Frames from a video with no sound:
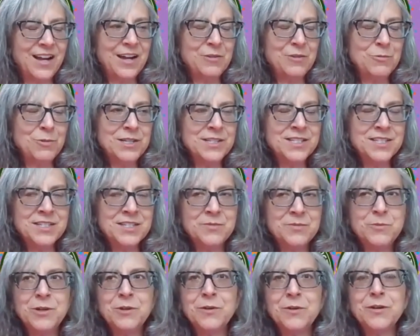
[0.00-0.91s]
I read
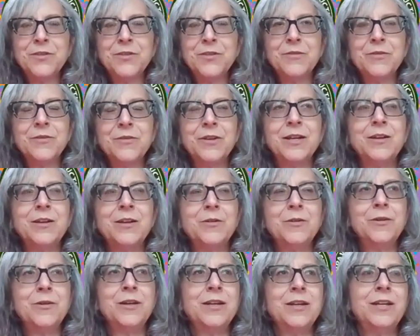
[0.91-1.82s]
somewhere,
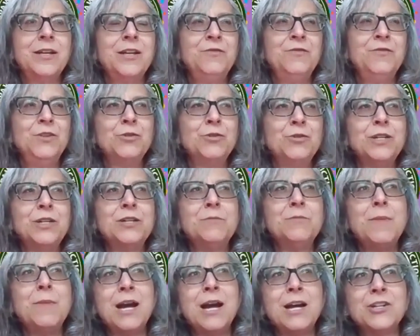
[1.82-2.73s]
if you can
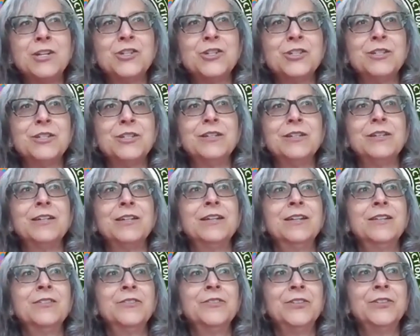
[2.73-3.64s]
imagine
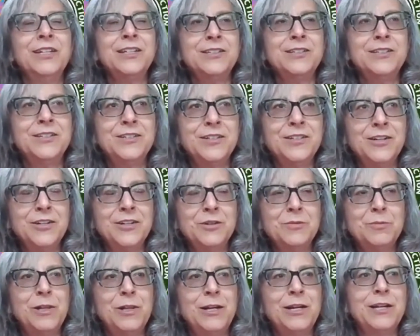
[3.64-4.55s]
landing on
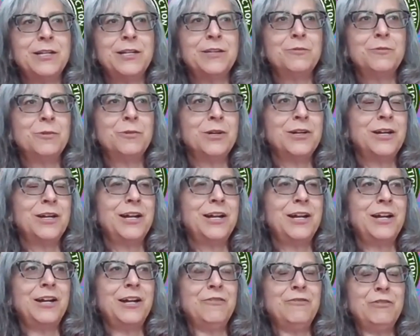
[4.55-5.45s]
a planet where
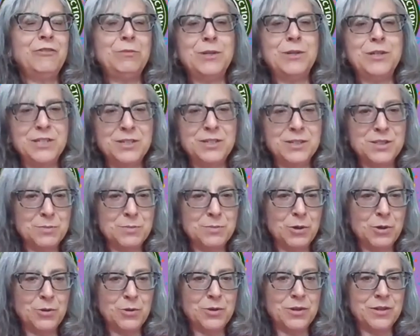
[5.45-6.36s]
everybody
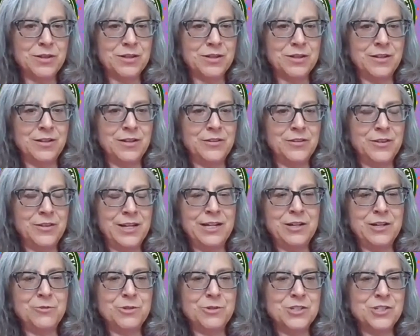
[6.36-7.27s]
spoke a
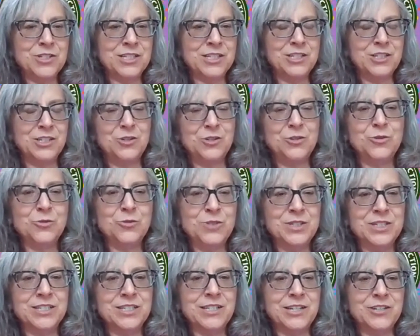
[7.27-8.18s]
language that you
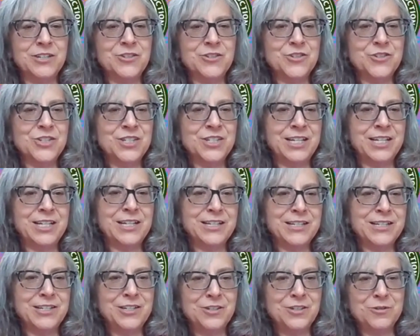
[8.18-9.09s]
didn't
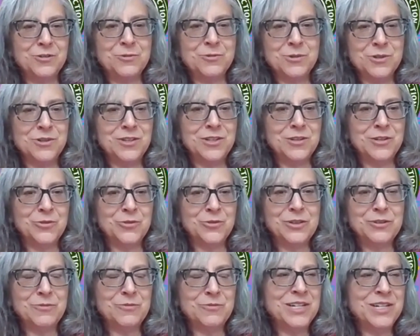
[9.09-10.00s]
understand and you were the
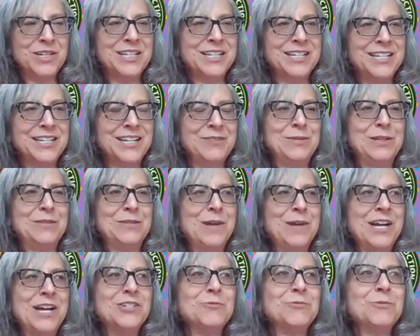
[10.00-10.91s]
only one, I mean,
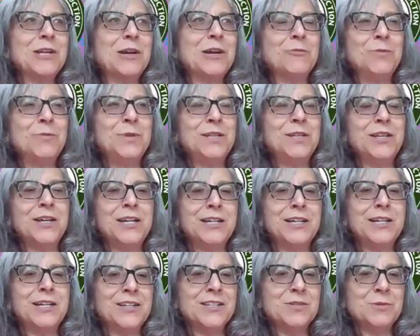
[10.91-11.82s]
imagine what that would be
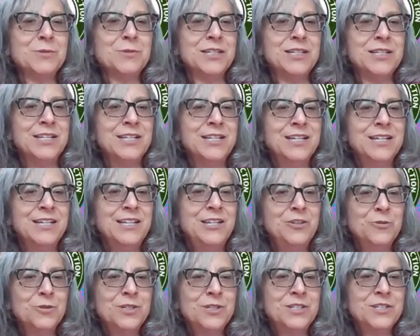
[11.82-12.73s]
like. And that's what
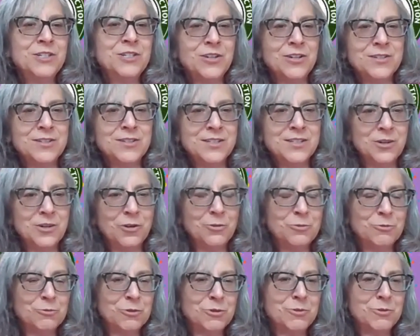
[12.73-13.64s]
hearing dogs go
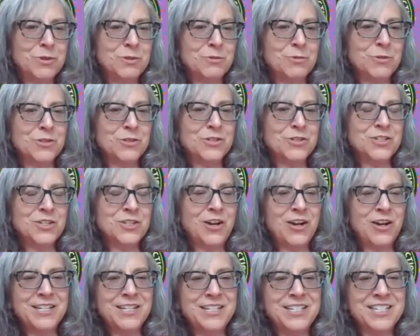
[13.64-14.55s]
through when we're
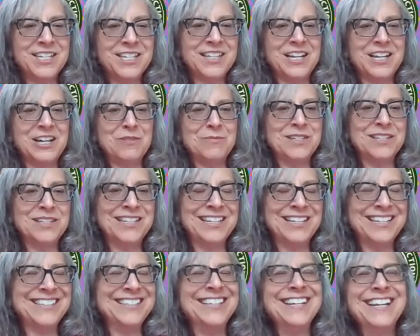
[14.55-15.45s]
talking to them.
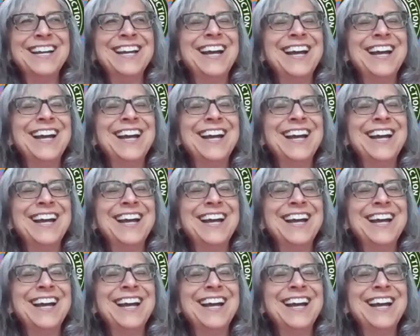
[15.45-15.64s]
And